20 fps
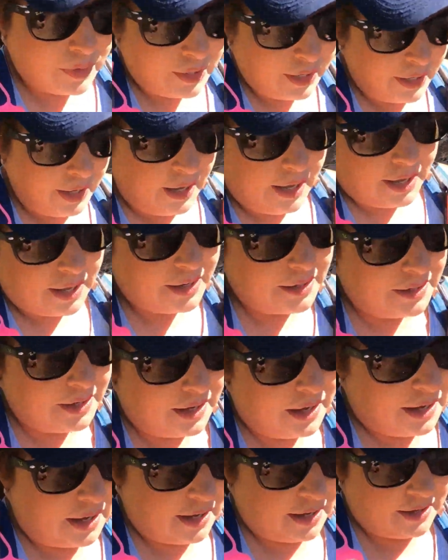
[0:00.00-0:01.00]

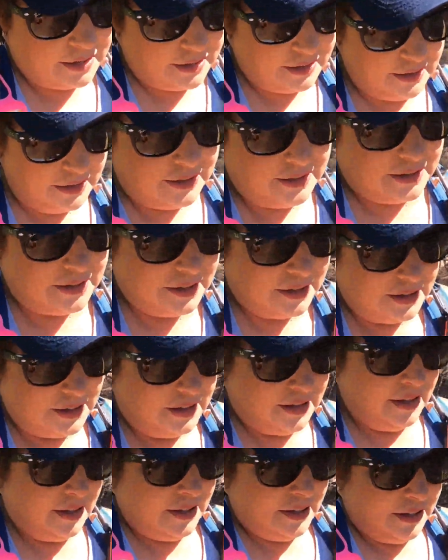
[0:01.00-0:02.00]
And
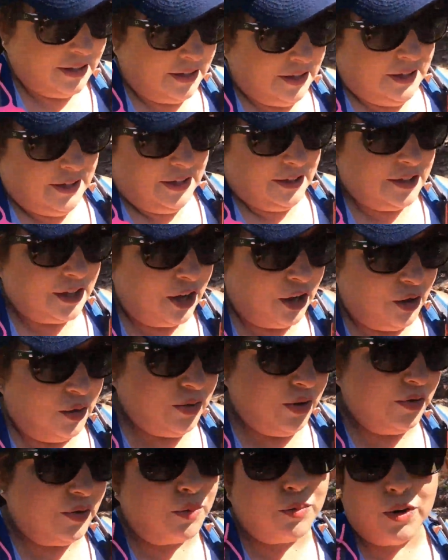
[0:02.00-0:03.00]
so
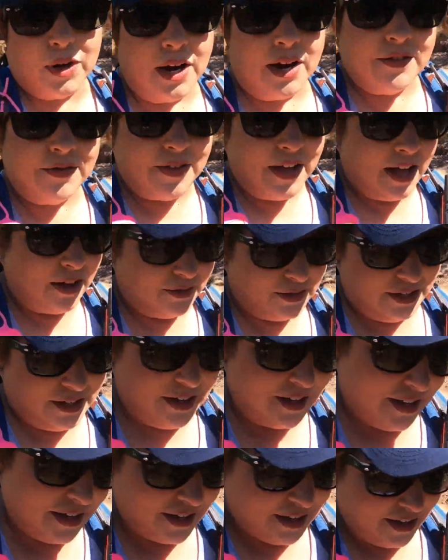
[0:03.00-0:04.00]
from what I found
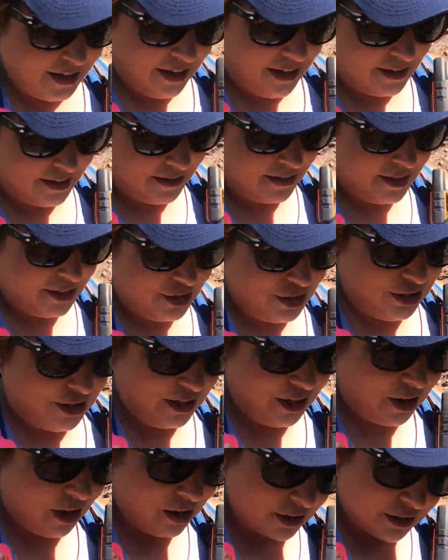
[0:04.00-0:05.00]
in the
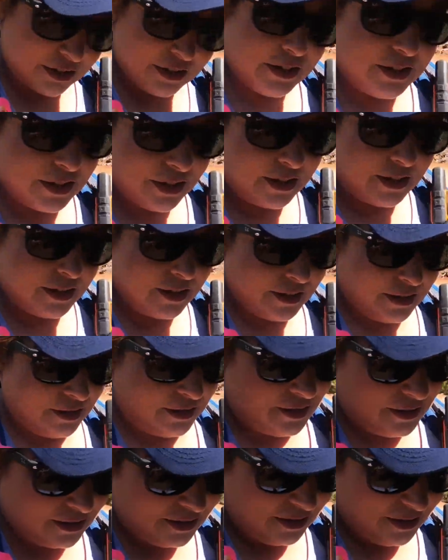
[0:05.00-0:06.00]
genealogy and